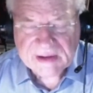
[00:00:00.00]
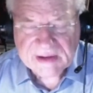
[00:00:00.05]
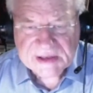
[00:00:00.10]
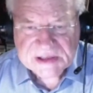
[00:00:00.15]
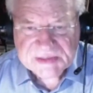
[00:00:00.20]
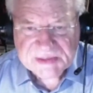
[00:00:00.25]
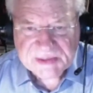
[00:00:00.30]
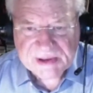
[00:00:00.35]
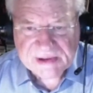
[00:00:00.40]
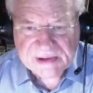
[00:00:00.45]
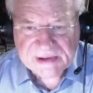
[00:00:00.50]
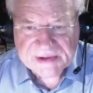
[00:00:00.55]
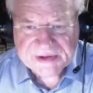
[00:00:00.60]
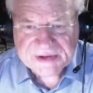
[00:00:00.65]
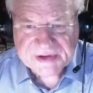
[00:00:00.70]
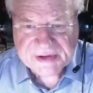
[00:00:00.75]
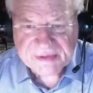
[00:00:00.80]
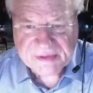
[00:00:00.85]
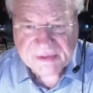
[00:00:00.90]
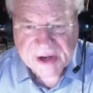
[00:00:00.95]

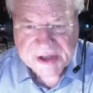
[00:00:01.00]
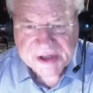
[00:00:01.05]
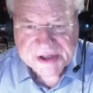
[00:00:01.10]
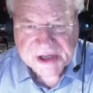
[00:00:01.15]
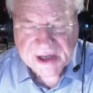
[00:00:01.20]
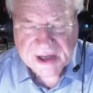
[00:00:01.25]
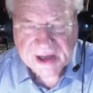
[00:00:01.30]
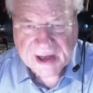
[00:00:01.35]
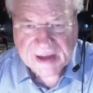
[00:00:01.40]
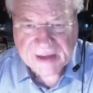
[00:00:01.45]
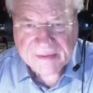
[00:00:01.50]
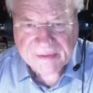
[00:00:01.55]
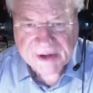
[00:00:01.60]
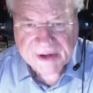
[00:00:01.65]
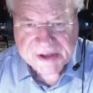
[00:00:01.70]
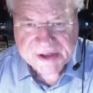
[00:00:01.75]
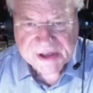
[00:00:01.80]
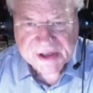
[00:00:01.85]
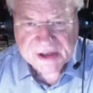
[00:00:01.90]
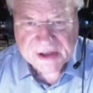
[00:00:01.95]
experienced in Russia and
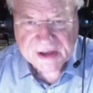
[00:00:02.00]
Russian